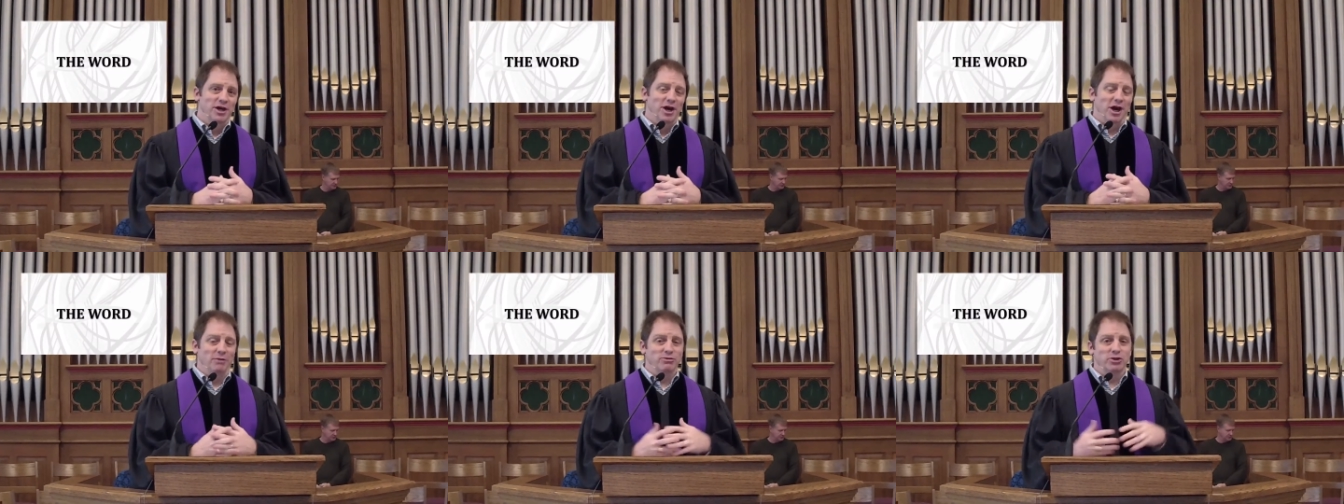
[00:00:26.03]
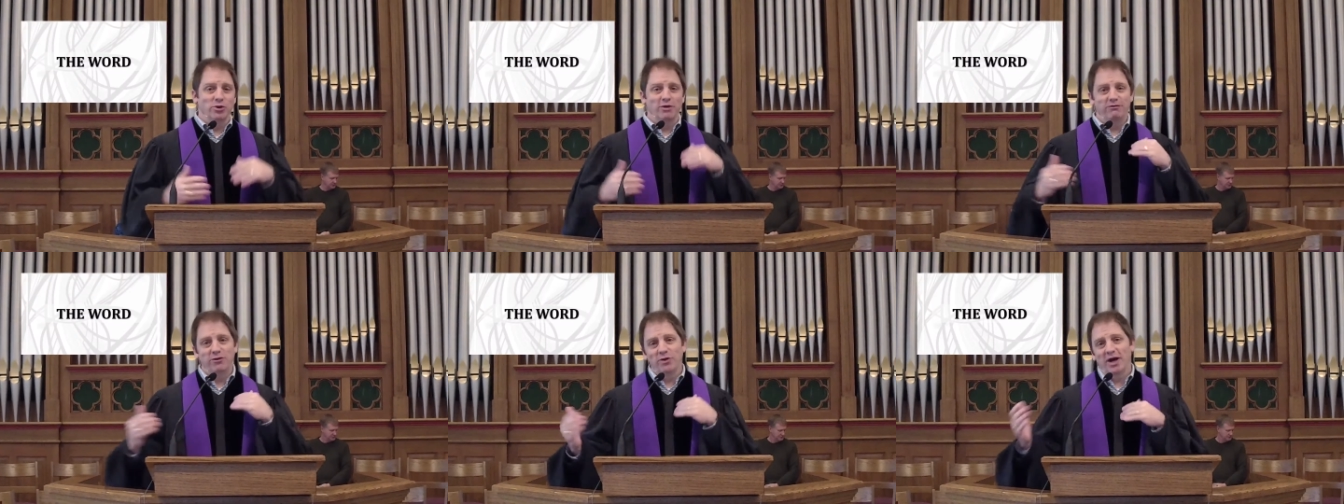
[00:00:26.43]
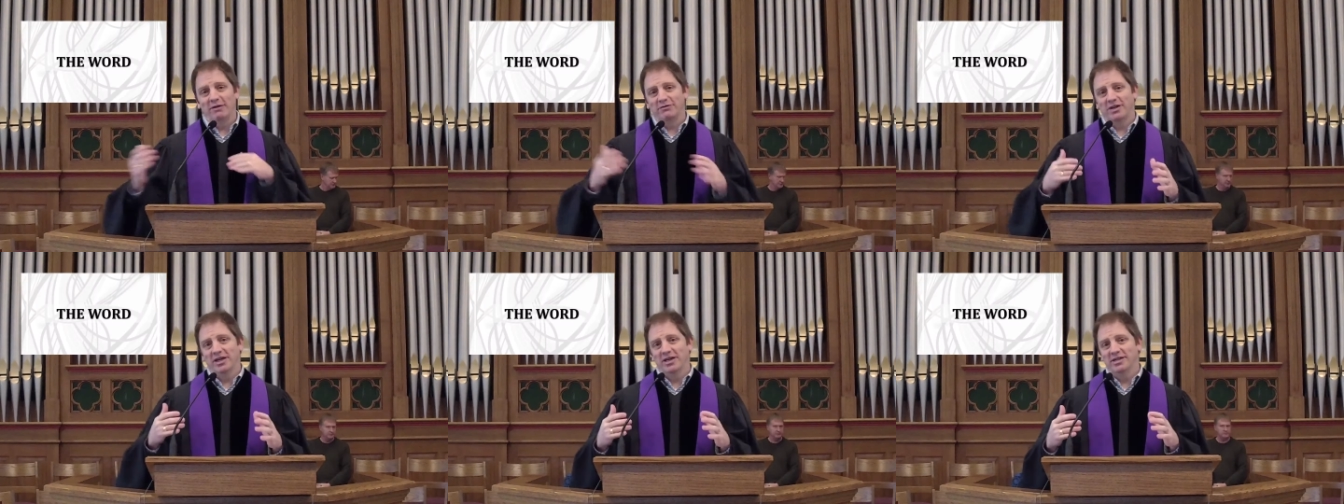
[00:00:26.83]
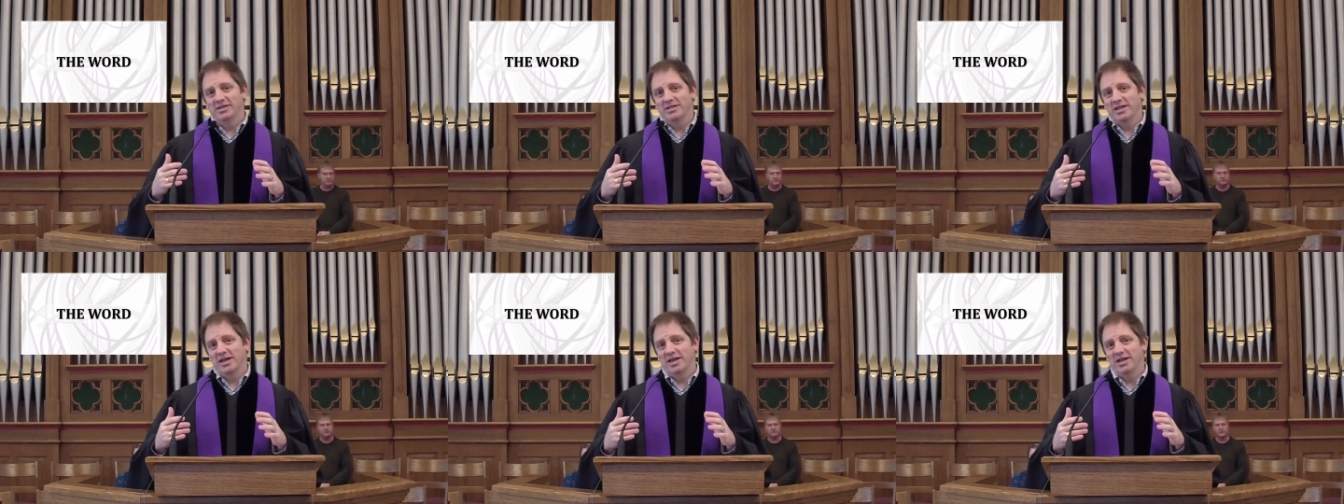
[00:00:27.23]
Um, so if you have
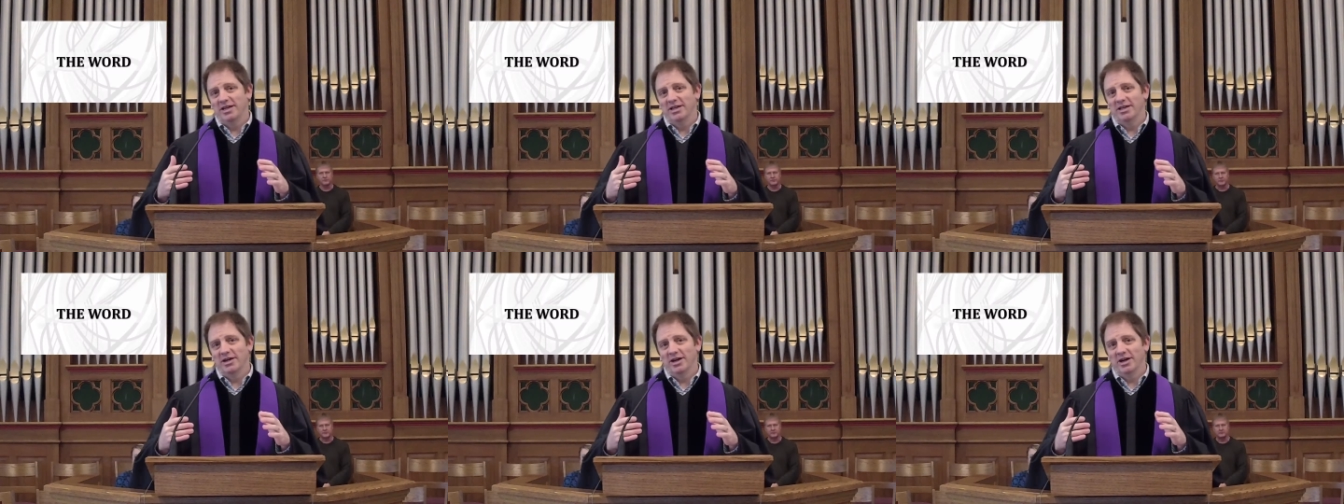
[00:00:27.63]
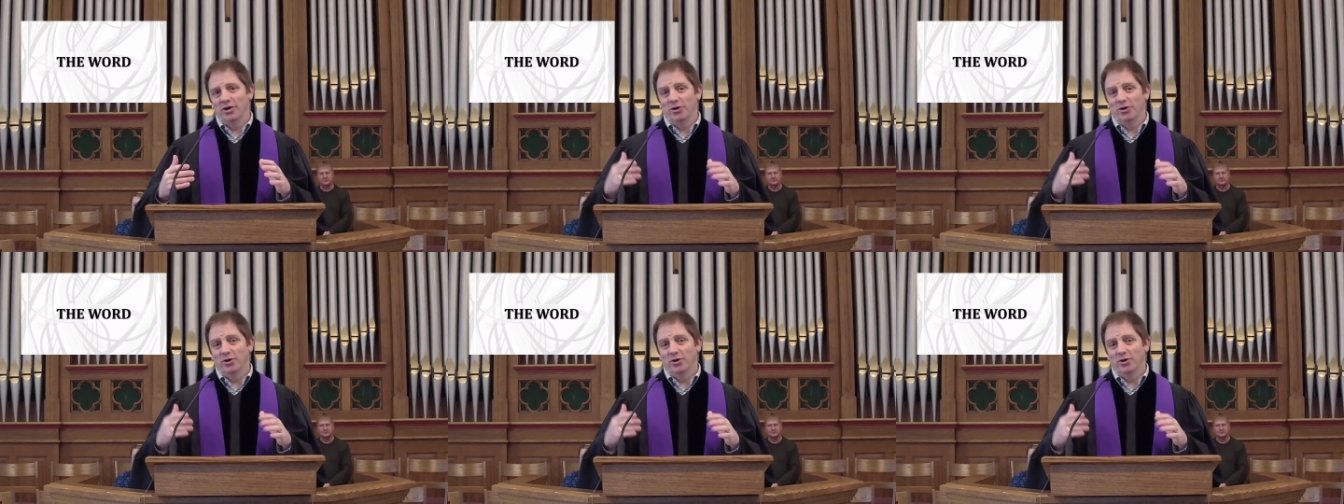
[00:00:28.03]
kids in uh,